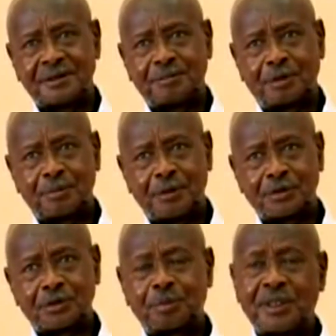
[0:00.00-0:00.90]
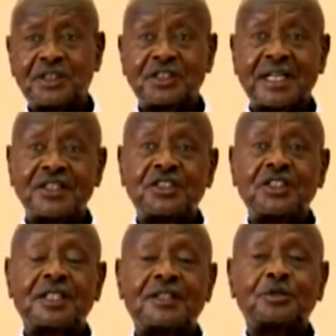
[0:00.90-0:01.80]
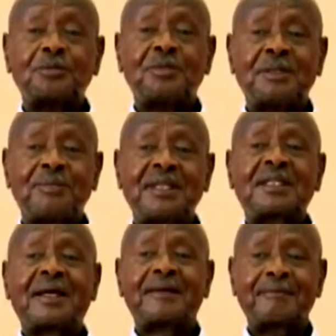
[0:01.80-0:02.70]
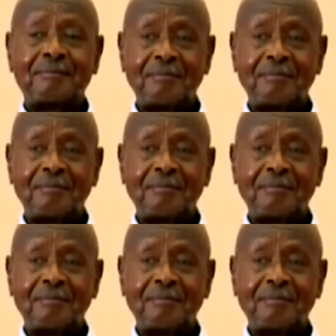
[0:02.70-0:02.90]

a proposal to pay the science teachers better